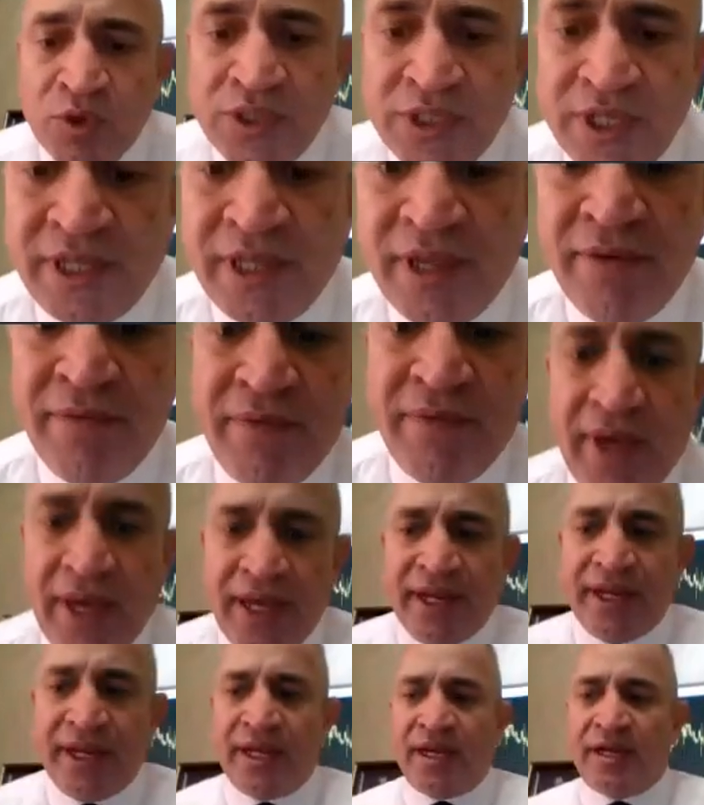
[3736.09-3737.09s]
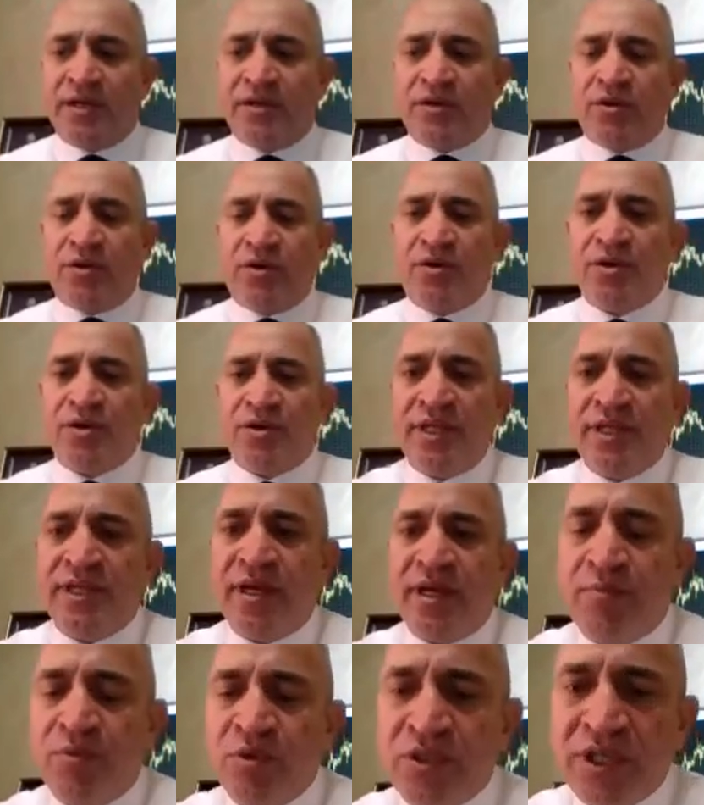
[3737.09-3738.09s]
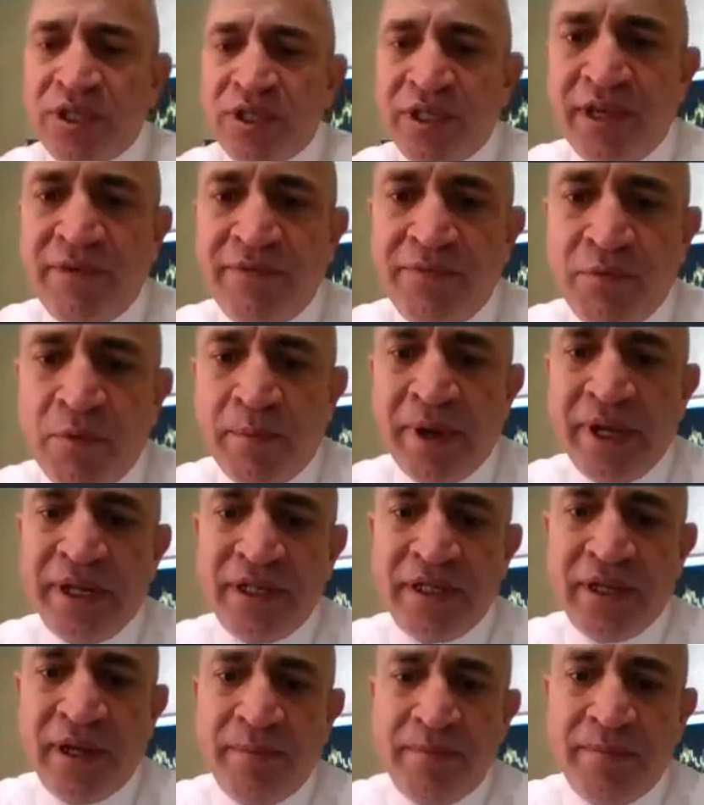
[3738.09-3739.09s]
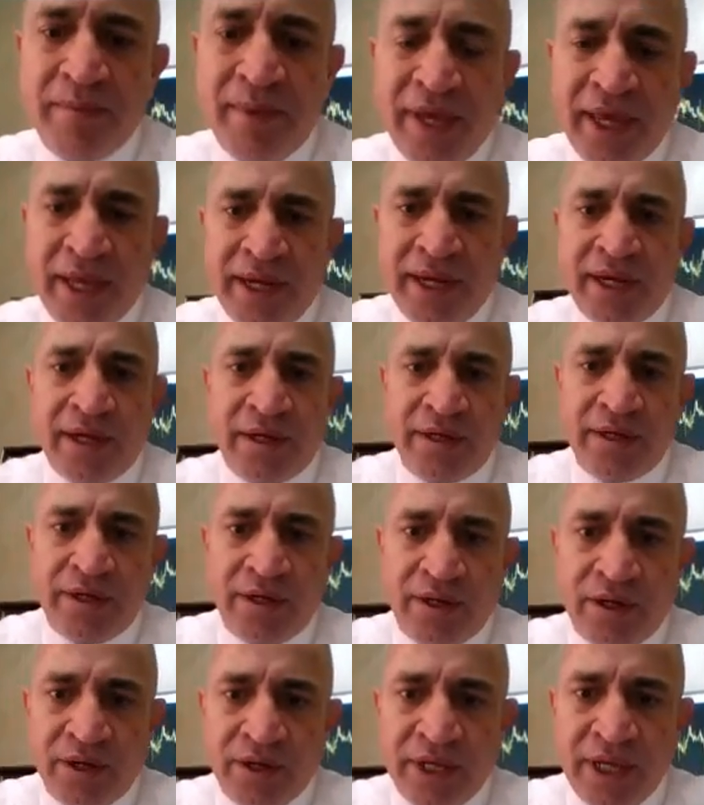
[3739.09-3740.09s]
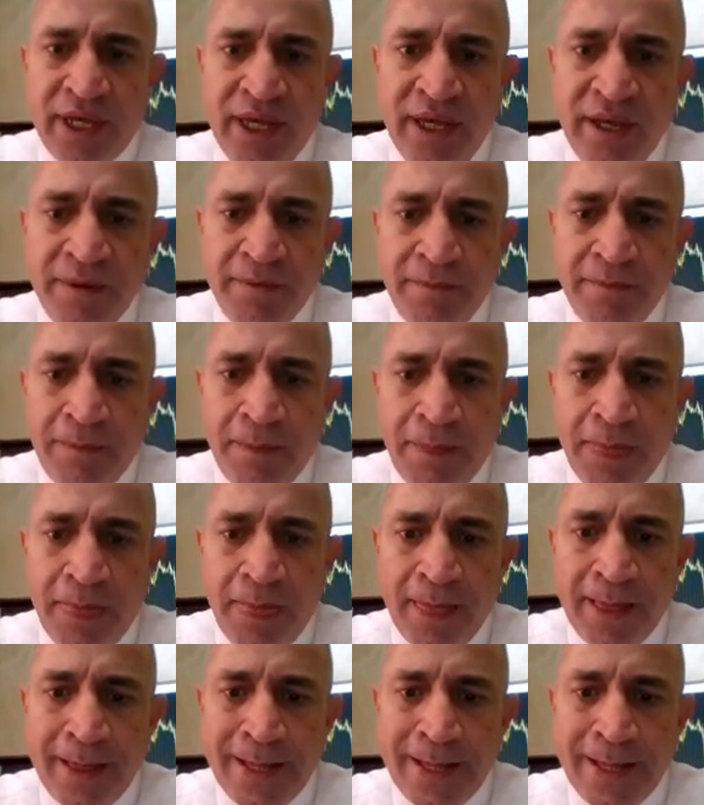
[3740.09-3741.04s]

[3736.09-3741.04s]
positive area or in the positive momentum area. Okay.